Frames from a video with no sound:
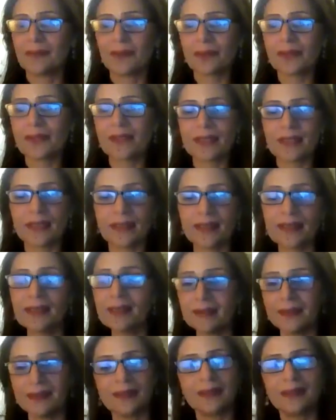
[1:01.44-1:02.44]
Dr.
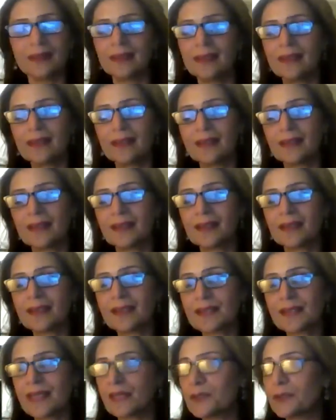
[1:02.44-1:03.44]
Zara.
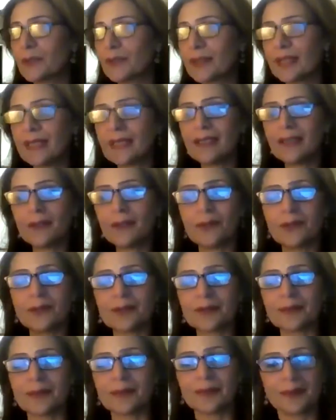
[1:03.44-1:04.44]
Is that okay?
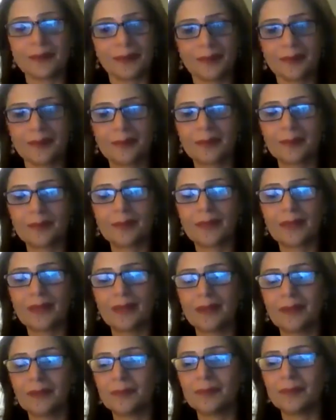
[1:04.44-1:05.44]
Or
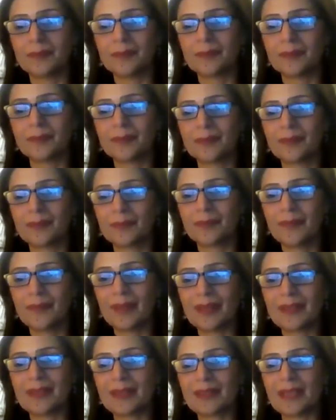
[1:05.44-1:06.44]
um,
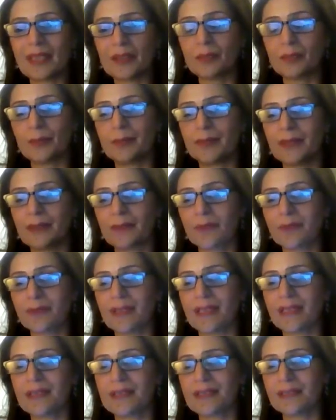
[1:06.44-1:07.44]
I think that would be a good
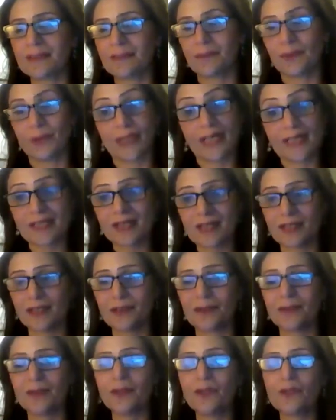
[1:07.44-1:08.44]
idea that you guys
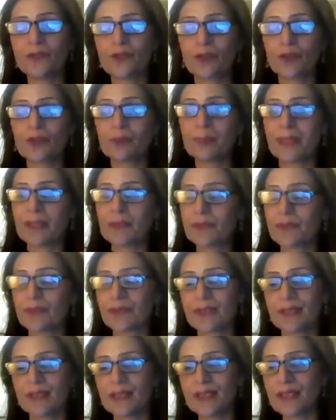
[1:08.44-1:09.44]
can talk about your
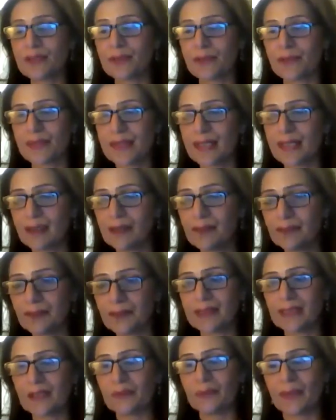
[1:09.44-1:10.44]
journeys yourself,
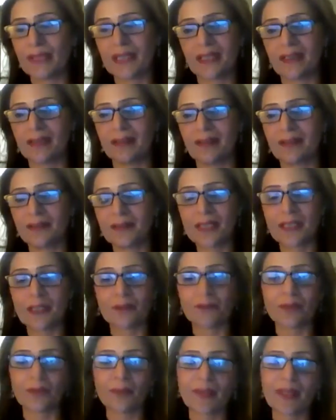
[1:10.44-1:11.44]
and then we can take
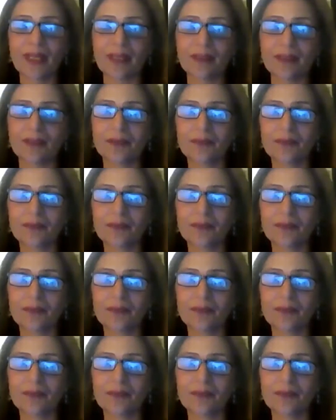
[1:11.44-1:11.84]
it from there.